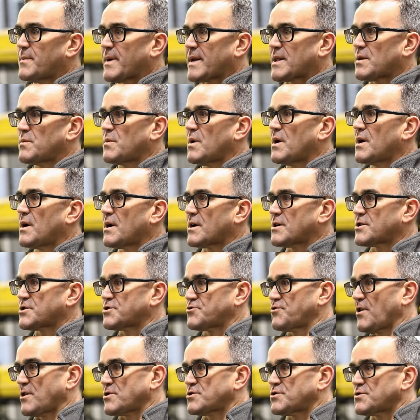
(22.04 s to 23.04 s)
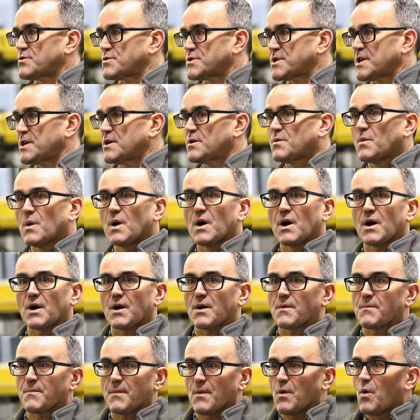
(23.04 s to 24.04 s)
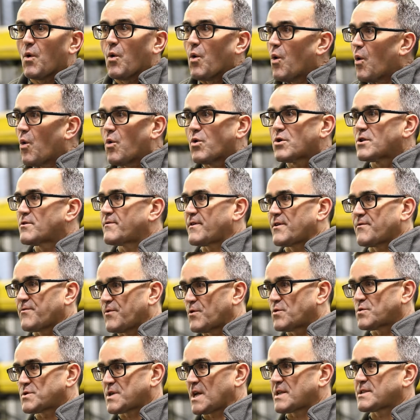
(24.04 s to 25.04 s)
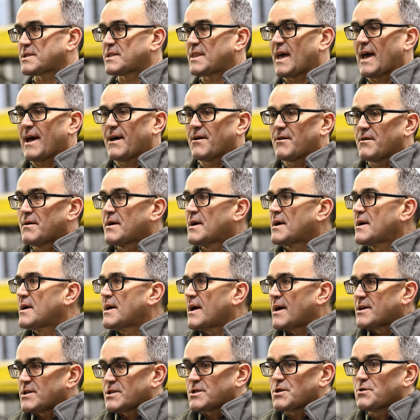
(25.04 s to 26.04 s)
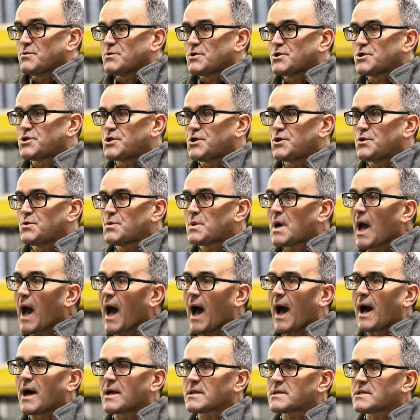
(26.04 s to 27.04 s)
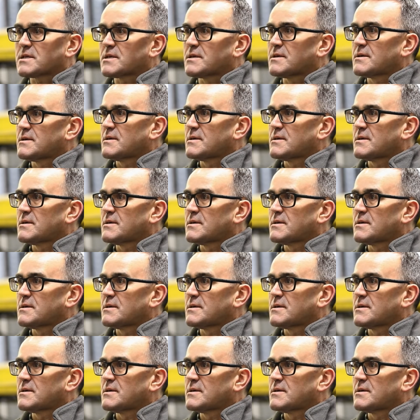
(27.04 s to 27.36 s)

metalwork, structural steelwork, all of it falls under that. As soon as you cut